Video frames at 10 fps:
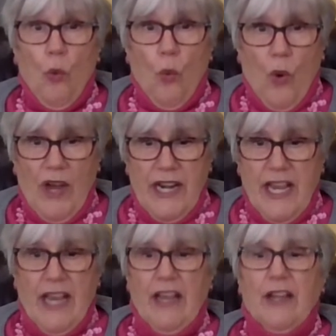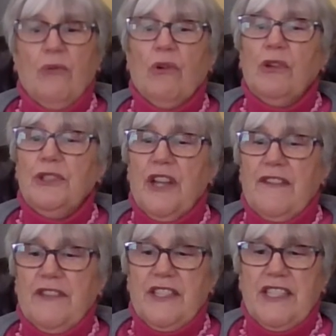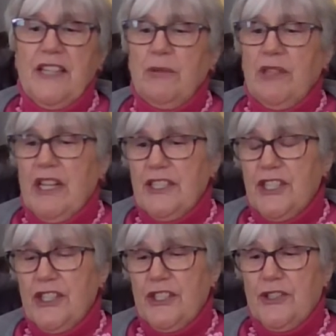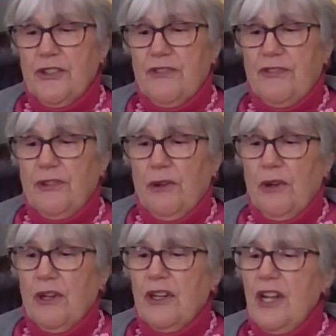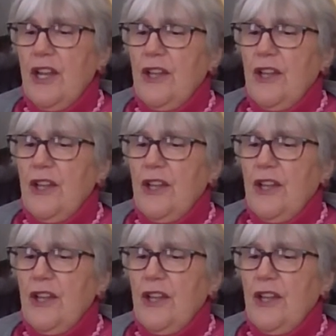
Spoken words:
One egg rolled off the table onto the dirt floor.